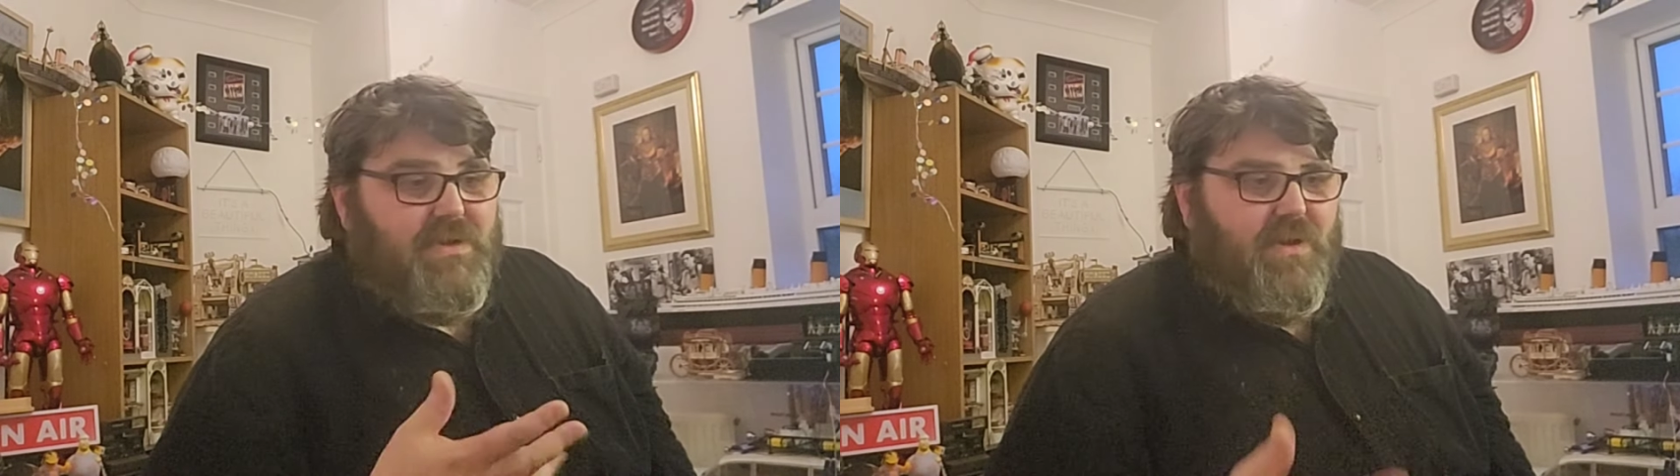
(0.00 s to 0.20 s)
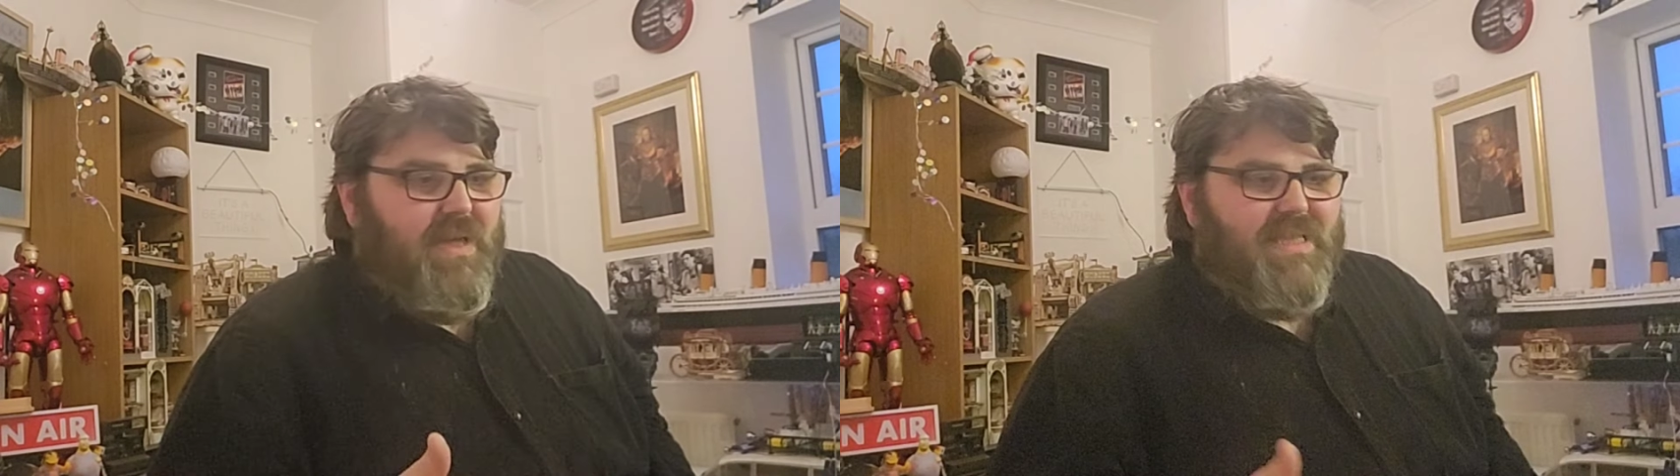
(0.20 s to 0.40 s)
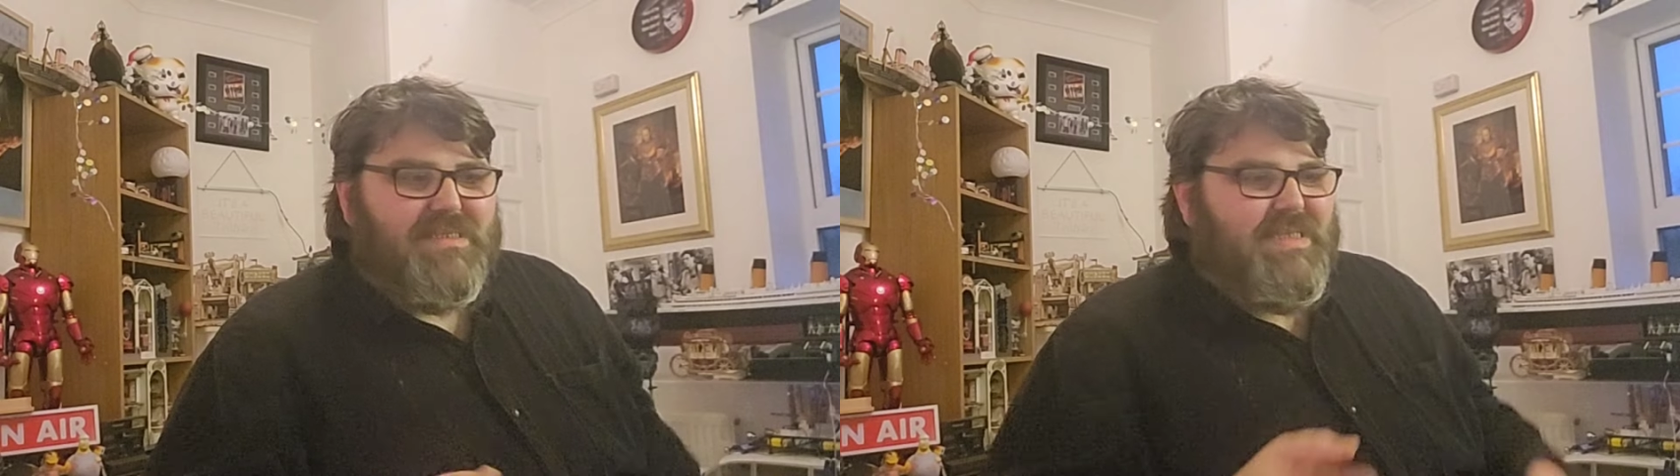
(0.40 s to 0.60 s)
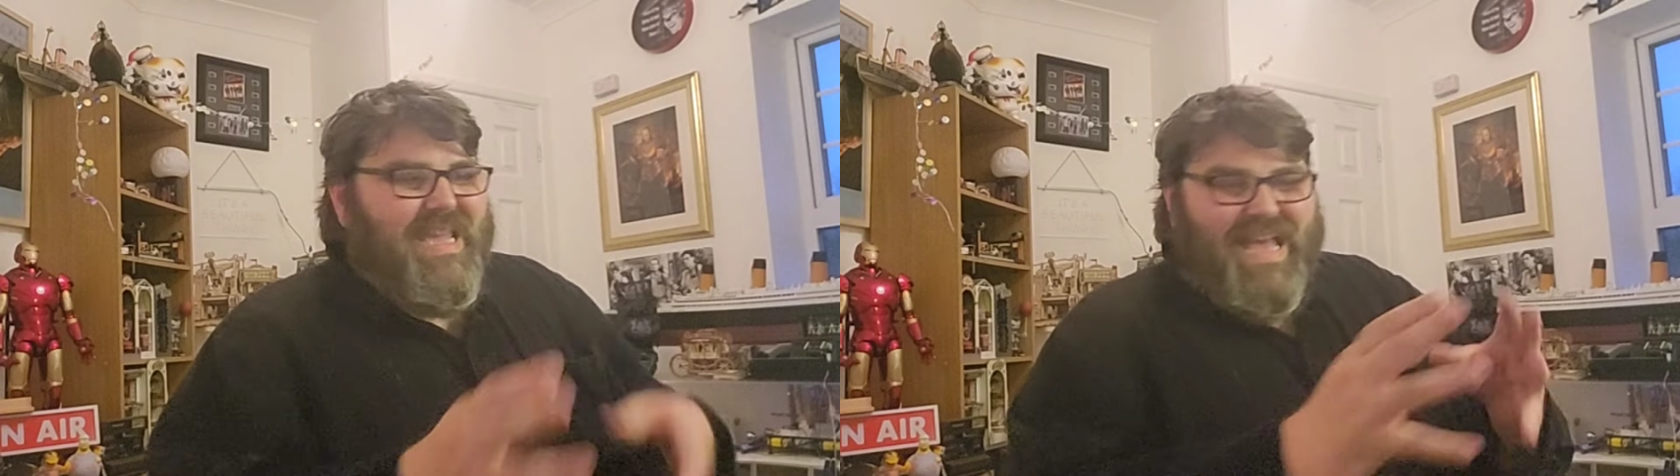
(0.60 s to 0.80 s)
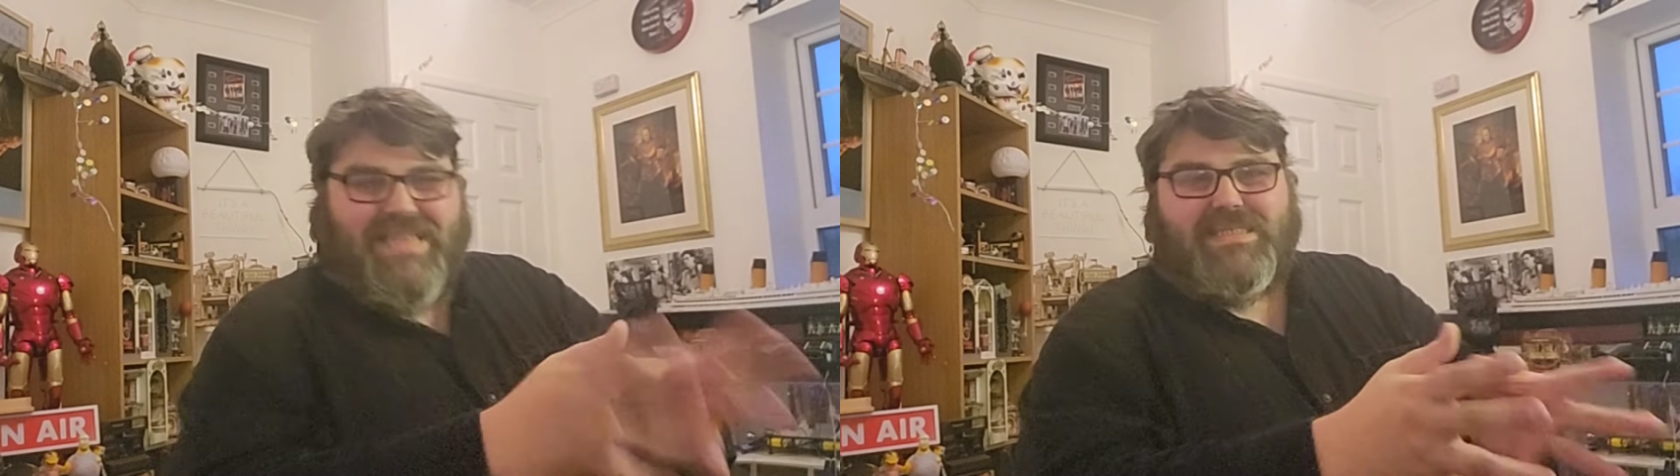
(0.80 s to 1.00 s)

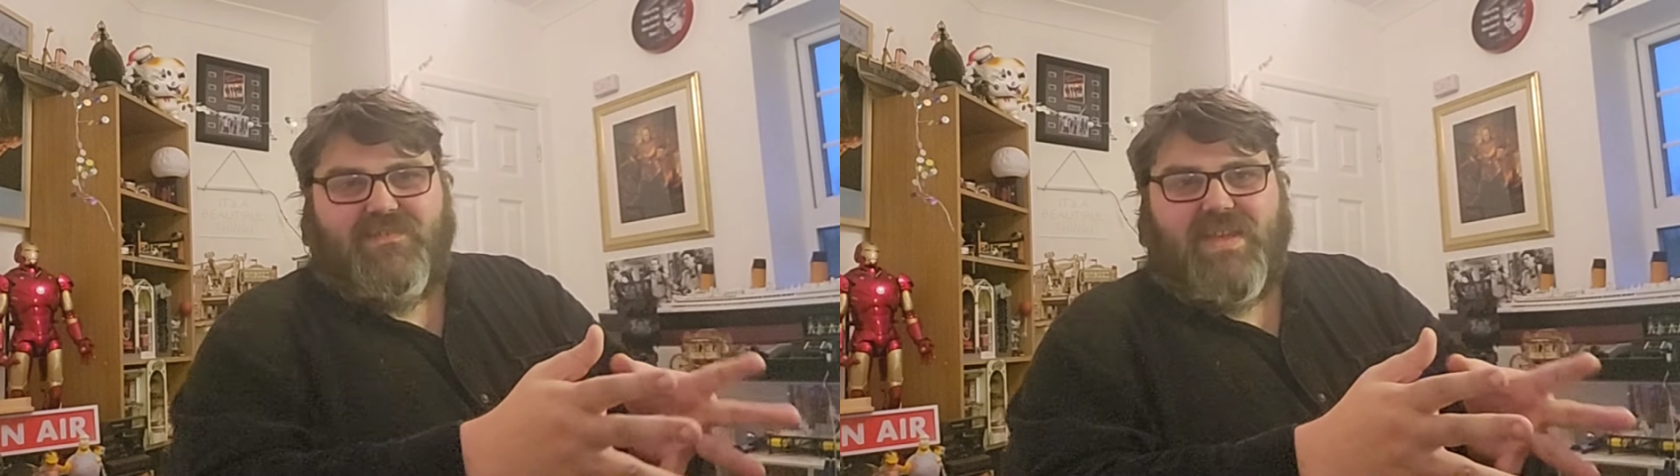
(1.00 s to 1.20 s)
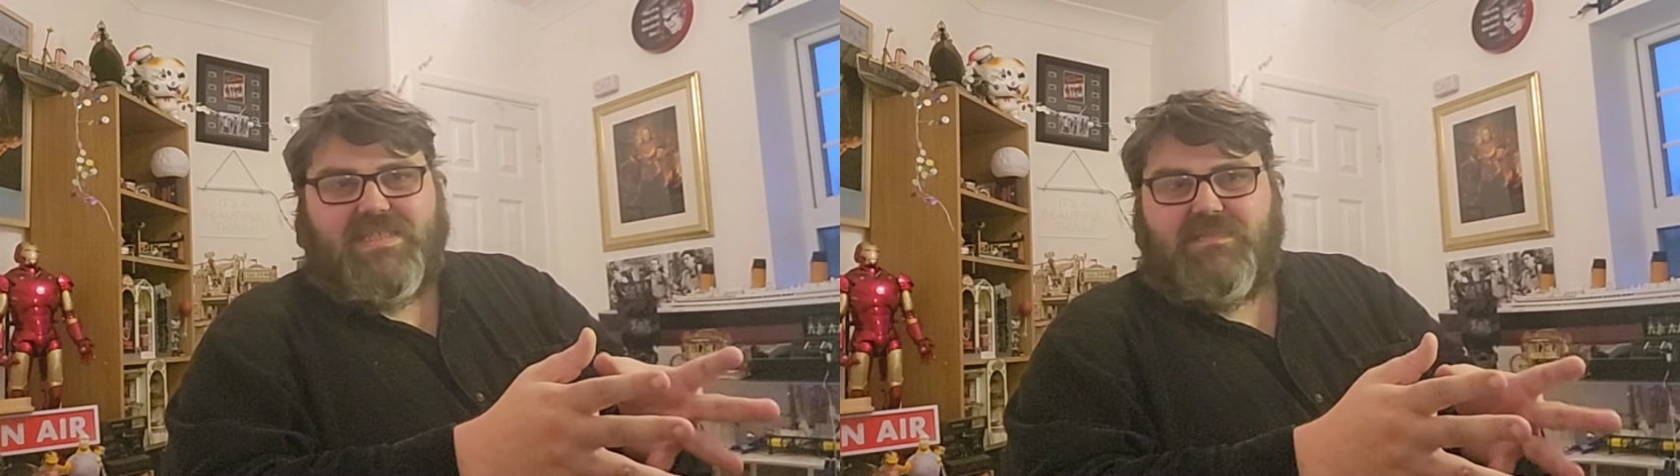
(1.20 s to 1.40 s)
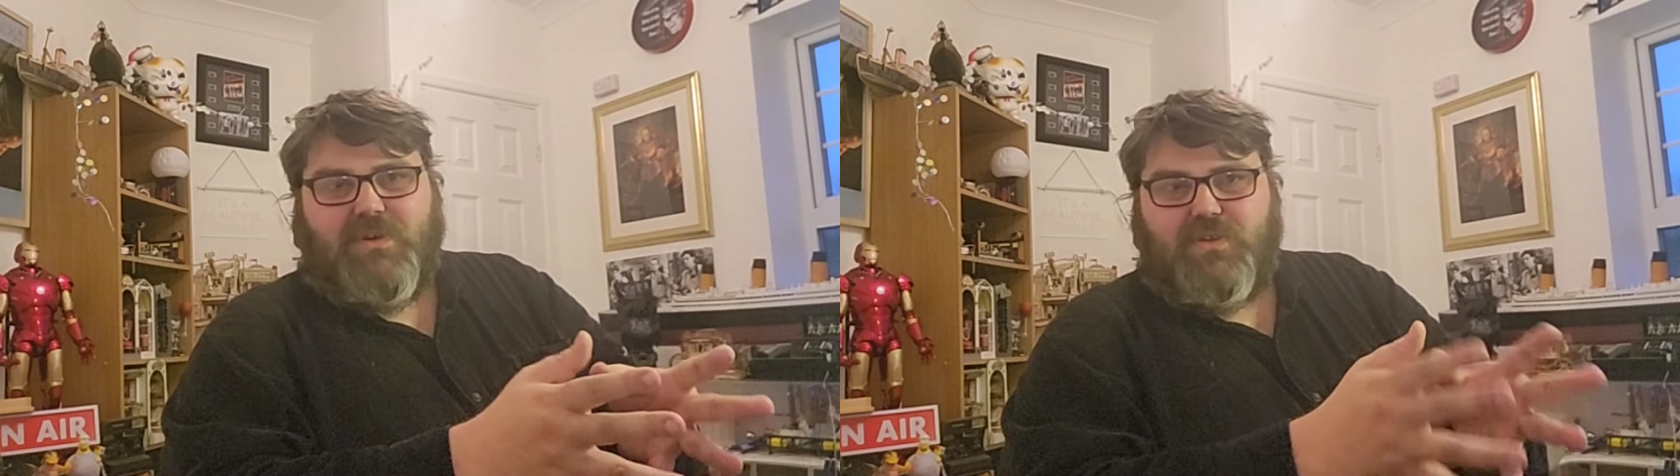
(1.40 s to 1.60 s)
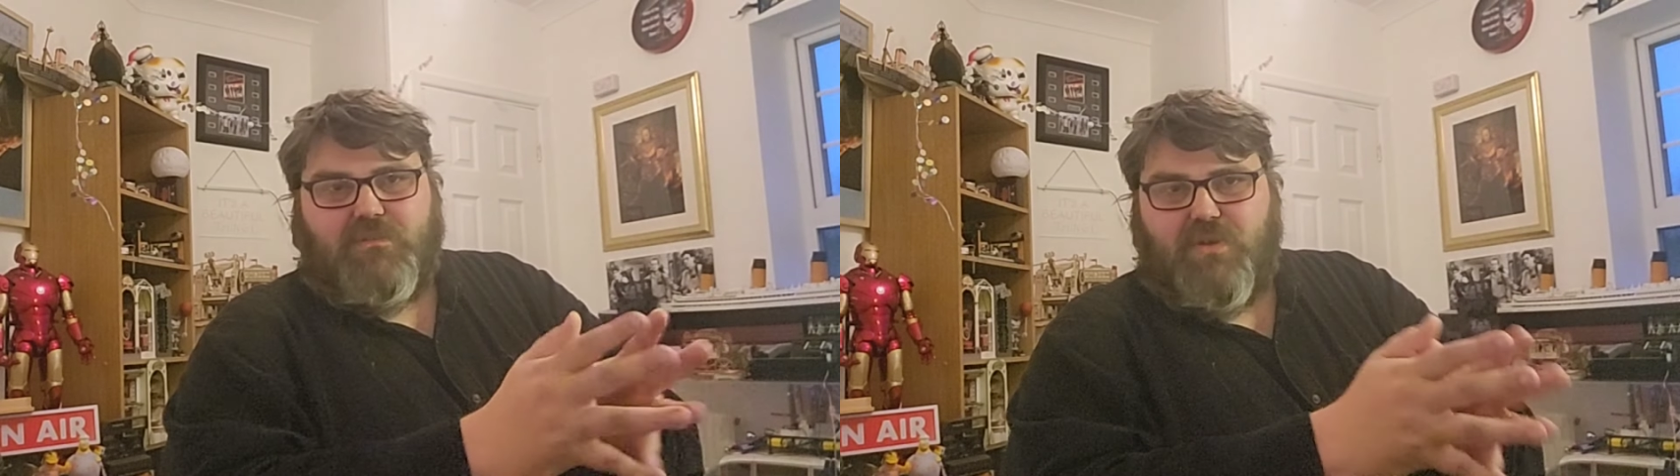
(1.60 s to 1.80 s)
hasn't affected the model.